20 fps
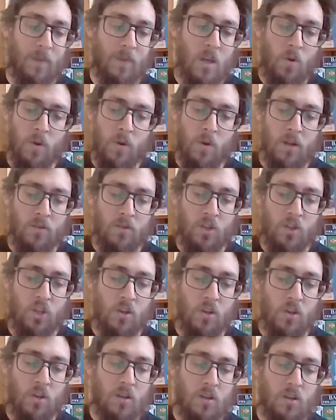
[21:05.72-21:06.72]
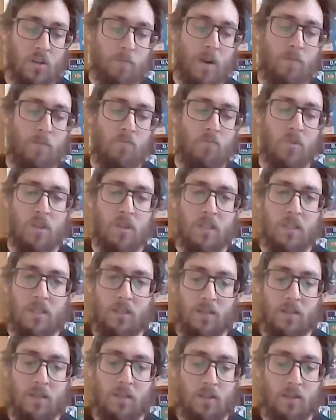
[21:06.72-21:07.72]
We don't shirk
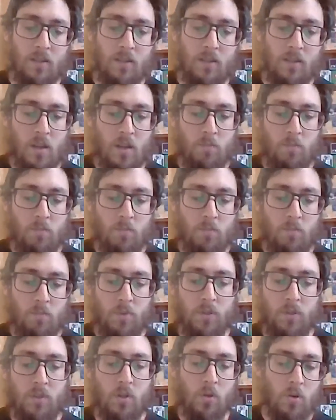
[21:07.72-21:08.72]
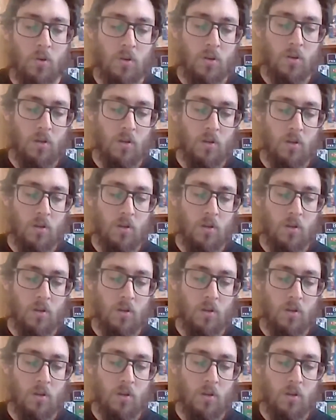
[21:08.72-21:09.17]
memories, but talk.